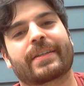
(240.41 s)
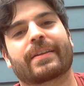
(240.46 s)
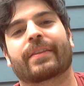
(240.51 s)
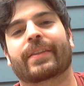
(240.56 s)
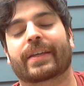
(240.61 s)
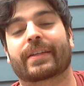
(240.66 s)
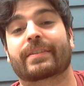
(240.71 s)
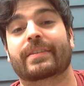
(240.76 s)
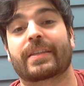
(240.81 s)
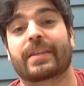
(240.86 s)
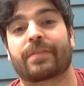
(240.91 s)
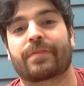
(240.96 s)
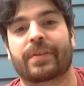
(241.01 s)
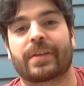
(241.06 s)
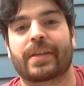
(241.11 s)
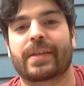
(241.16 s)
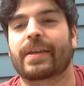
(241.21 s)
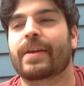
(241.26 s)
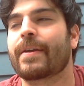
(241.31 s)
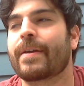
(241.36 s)
it on like a
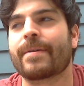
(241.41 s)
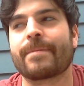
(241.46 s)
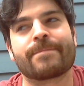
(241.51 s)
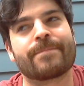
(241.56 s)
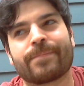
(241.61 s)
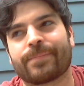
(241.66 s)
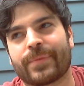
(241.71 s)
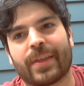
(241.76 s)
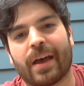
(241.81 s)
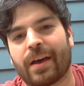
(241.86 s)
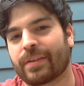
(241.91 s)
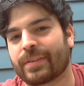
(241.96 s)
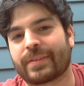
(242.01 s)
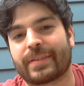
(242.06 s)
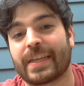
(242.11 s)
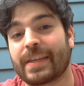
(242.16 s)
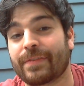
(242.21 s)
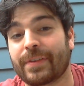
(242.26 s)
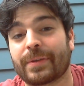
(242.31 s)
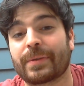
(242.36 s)
TV, no, the
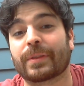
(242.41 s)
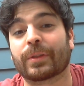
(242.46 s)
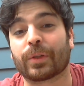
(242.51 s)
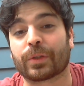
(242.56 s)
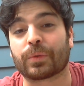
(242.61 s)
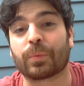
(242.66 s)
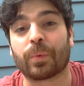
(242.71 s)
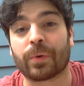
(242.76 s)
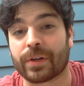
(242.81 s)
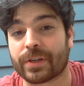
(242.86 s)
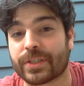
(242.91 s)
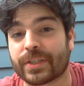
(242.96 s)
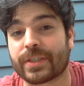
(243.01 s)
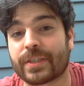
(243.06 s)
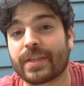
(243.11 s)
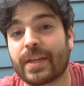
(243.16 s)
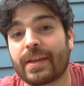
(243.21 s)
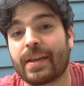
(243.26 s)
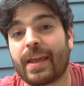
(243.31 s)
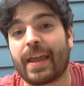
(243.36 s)
TV looked
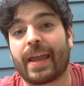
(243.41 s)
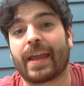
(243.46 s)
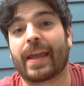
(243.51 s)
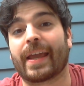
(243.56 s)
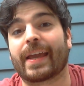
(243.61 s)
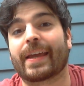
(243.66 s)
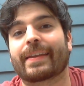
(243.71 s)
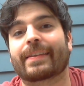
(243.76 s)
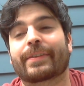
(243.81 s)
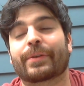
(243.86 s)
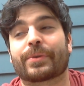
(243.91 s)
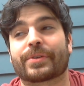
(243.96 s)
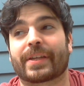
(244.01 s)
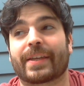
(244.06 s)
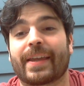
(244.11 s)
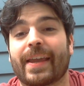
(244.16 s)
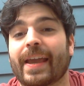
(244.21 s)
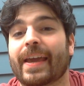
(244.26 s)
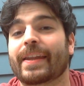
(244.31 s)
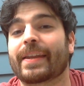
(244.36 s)
worse. And there was a
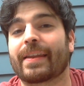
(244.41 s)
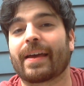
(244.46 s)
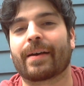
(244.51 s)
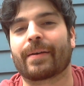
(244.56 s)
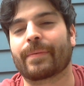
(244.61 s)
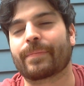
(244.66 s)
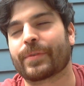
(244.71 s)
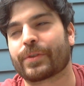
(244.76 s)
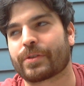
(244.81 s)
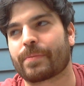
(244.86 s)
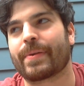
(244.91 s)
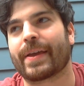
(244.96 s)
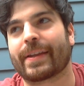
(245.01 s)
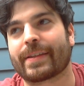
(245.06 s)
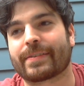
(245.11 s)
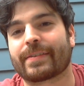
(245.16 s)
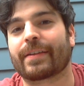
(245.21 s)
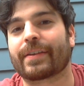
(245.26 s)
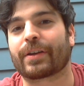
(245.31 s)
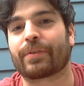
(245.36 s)
there's a
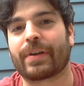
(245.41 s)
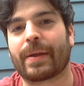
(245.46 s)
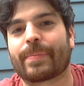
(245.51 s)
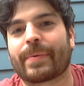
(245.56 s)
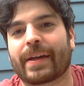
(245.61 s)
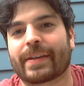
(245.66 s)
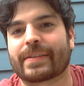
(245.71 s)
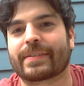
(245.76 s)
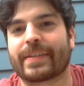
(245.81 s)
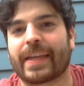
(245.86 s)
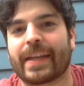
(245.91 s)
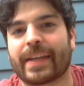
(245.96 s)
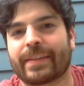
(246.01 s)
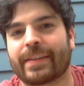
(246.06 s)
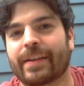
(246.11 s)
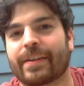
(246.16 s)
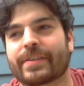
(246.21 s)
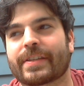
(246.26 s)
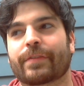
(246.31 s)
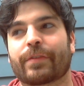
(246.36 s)
Panasonic rep kind of standing
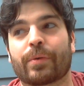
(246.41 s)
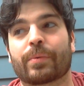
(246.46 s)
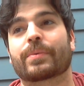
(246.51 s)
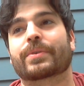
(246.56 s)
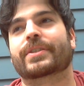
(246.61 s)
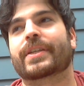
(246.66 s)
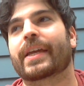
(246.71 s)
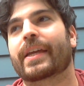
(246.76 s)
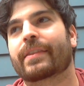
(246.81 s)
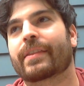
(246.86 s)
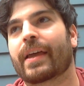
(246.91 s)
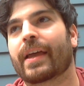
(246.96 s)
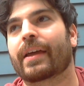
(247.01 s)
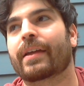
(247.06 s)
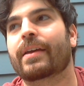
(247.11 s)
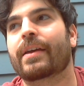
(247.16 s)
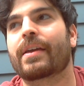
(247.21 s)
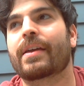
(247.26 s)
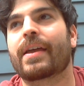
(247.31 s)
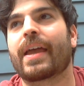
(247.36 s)
there as everyone was saying that,
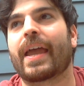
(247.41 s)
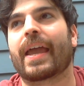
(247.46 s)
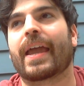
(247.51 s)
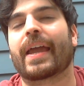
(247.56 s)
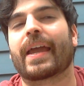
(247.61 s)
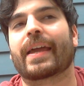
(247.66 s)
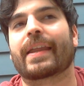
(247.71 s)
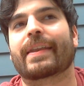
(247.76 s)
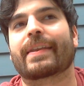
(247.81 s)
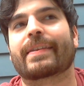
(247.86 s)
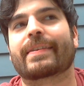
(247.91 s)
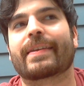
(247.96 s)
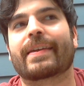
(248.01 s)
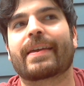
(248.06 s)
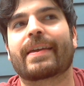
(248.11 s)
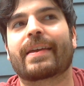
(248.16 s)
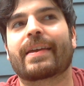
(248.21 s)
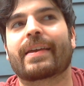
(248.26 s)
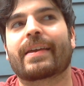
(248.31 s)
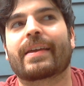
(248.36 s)
and
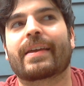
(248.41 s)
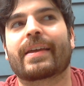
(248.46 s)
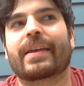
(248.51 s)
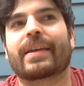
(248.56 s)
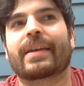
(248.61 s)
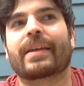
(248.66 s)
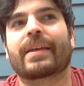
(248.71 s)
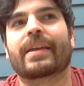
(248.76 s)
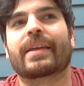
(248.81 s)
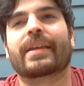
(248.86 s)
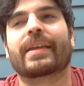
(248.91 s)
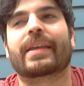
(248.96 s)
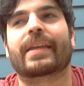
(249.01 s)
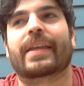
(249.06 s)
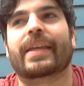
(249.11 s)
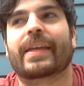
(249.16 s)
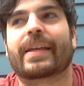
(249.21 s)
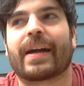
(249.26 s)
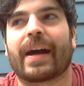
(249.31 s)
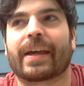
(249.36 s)

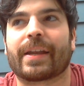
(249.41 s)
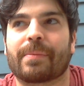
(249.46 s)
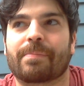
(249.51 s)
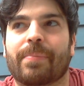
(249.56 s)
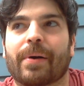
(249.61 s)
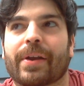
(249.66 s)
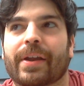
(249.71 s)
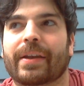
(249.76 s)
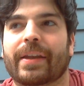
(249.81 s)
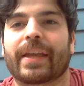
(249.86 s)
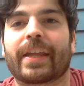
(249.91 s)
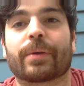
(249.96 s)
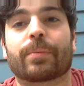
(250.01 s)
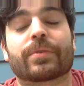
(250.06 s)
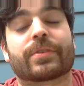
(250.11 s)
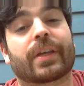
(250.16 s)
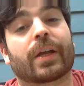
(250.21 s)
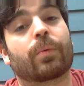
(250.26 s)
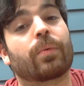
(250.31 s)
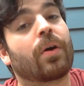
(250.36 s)
he kind of butted in and
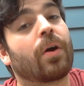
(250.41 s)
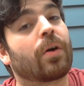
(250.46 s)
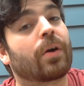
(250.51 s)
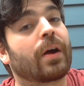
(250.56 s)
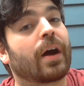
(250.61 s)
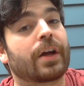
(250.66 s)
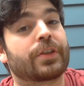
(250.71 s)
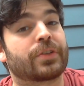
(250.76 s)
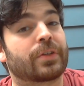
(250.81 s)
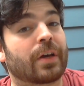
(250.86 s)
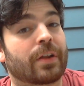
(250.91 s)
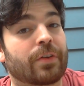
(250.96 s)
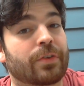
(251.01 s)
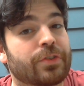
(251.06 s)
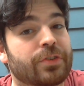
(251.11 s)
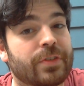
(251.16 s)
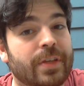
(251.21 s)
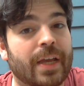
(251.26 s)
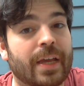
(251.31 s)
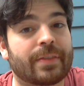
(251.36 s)
was like, well, guys, you got to
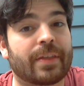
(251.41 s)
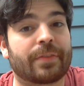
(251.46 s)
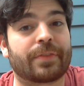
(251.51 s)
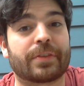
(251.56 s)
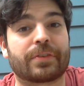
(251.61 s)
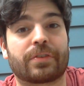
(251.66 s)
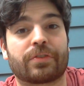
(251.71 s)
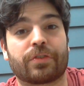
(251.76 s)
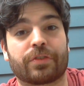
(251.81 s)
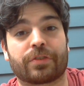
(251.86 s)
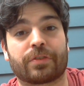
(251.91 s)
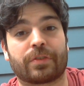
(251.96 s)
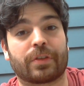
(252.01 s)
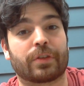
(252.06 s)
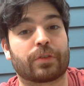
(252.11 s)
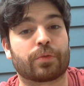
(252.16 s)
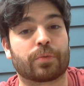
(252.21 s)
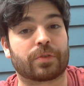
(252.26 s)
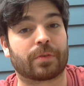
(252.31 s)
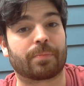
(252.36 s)
understand that
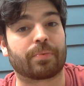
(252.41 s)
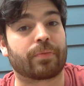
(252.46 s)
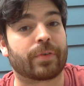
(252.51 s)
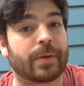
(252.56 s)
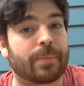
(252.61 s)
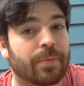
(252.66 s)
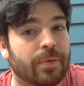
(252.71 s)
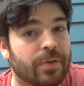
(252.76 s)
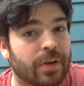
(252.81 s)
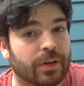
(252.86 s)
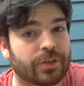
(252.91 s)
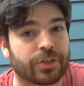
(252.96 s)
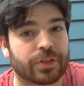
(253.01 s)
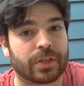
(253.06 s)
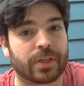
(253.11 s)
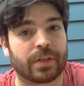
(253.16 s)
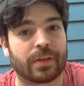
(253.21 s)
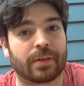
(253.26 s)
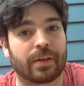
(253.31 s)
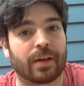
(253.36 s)
this was a
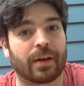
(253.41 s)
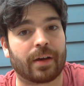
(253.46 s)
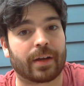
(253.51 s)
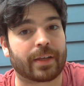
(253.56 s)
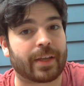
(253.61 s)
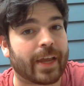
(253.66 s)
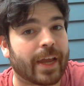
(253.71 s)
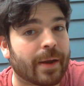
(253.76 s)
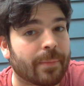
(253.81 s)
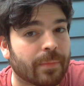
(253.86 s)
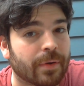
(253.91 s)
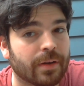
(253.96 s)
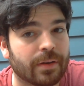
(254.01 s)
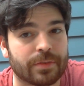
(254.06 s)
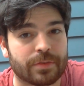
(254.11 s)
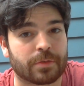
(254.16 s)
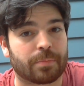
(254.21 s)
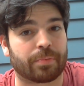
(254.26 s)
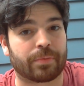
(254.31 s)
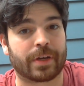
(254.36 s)
pre-production camera.
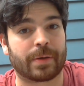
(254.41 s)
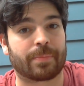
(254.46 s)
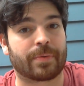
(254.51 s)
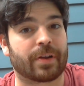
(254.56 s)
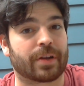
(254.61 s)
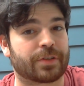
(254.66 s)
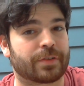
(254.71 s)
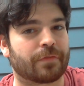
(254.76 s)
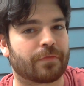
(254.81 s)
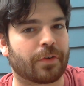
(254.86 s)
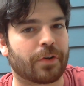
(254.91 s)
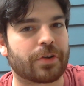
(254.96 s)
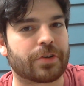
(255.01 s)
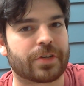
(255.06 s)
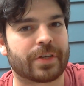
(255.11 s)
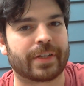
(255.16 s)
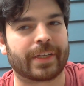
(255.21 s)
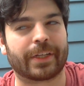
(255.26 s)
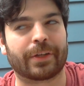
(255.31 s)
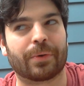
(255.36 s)
It's a pre-production
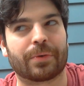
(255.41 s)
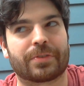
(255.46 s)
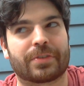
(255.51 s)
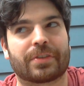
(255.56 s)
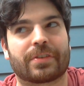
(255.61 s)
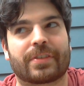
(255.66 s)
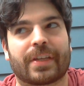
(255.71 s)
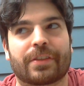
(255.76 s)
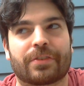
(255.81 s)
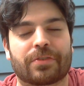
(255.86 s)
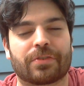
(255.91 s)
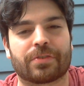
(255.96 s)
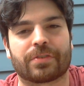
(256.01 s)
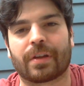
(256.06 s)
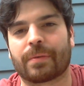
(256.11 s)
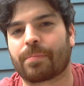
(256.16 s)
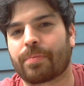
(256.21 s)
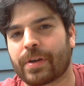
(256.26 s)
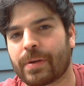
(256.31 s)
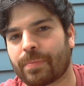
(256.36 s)
version. He goes, the sensors
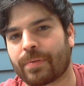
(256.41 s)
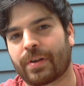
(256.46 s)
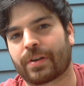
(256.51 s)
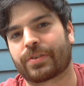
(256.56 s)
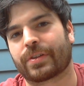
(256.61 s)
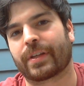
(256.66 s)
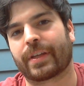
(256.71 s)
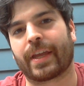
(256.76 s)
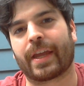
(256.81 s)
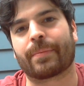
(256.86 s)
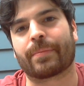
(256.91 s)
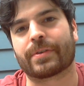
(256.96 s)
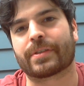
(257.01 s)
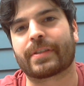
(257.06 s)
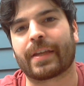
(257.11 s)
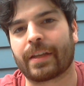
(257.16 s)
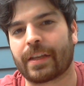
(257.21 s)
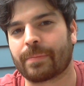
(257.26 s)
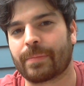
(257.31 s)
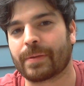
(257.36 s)
on pre-production cameras
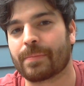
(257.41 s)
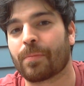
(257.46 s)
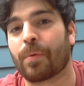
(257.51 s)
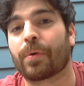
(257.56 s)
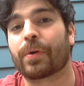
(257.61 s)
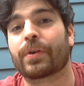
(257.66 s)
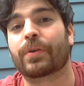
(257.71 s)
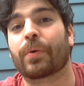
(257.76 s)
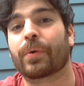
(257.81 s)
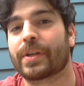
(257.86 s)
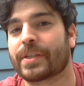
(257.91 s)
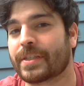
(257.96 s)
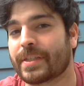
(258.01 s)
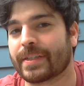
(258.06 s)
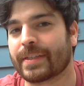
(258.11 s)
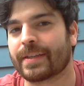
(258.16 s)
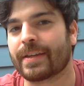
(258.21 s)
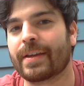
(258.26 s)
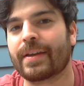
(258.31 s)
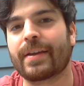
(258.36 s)
tend to be more
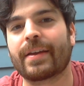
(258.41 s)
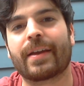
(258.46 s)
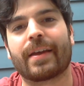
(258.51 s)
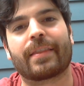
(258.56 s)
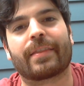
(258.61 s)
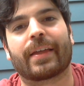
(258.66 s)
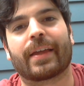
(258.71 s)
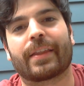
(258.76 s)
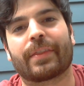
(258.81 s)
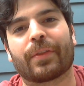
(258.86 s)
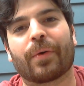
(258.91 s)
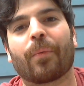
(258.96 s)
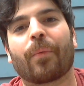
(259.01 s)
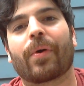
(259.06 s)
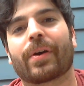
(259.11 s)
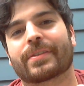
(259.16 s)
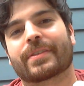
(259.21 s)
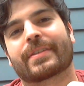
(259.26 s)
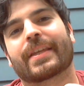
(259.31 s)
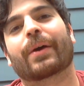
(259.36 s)
noisy than the
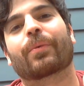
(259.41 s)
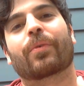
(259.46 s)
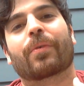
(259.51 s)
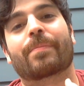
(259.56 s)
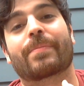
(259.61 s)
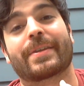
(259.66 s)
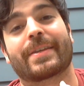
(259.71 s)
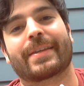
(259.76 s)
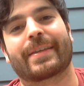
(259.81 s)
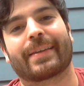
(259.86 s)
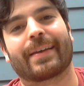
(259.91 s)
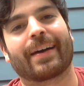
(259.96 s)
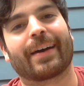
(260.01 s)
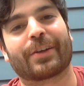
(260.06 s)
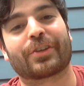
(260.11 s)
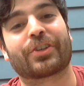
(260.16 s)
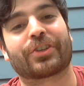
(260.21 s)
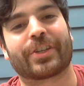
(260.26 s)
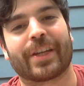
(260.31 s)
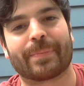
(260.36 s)
ones that will be
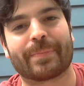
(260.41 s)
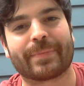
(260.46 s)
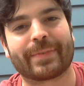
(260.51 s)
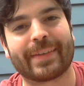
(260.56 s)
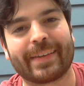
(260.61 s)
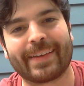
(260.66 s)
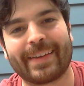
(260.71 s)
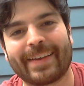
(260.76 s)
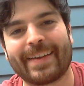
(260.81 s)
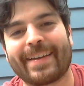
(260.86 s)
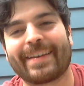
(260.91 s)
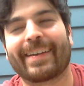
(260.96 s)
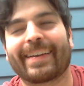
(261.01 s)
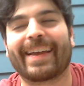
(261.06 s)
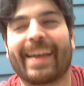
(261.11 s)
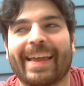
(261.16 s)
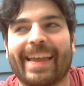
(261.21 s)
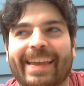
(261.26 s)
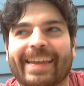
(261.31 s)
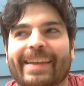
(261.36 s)
shipped.
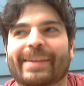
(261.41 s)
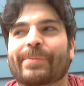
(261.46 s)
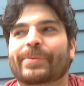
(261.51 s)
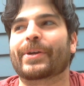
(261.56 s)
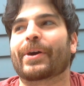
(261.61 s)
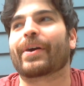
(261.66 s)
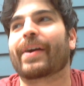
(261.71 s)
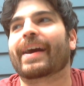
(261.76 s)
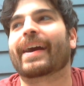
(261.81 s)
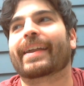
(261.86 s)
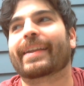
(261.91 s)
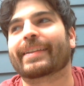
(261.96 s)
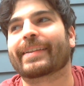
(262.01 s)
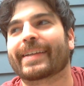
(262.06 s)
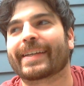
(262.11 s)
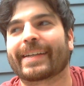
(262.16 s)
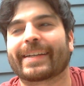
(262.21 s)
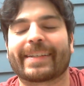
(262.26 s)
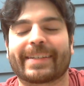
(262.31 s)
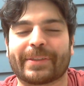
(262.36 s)
And we all kind of
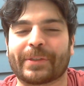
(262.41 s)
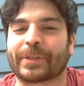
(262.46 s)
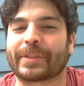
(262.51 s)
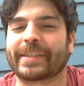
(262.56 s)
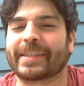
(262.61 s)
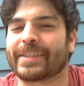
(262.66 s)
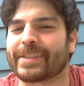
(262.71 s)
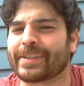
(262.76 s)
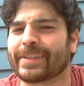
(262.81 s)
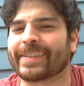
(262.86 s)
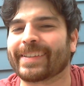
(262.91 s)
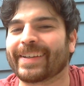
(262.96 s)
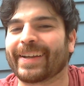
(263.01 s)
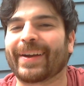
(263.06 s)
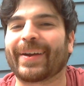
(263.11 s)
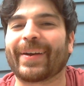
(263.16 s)
like looked at each other like,